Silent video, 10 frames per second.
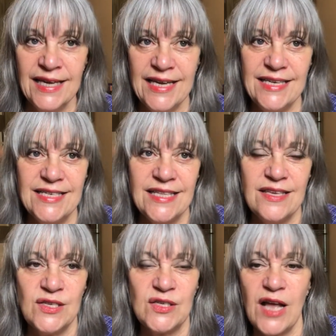into
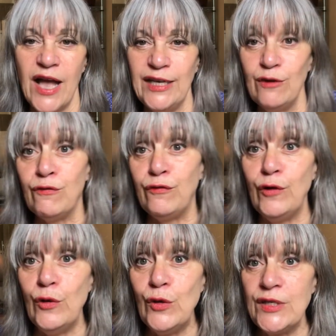this sign of
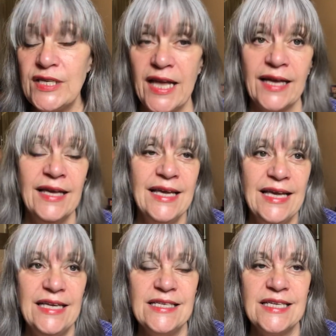flirting,
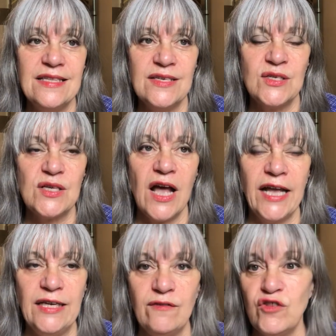into this
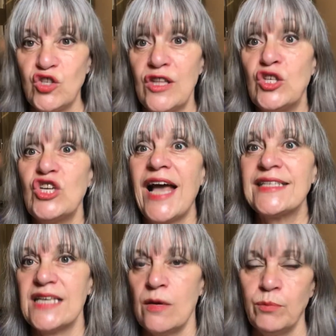sign of the
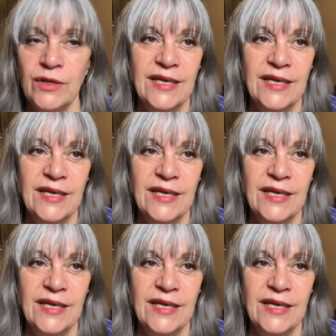chat up,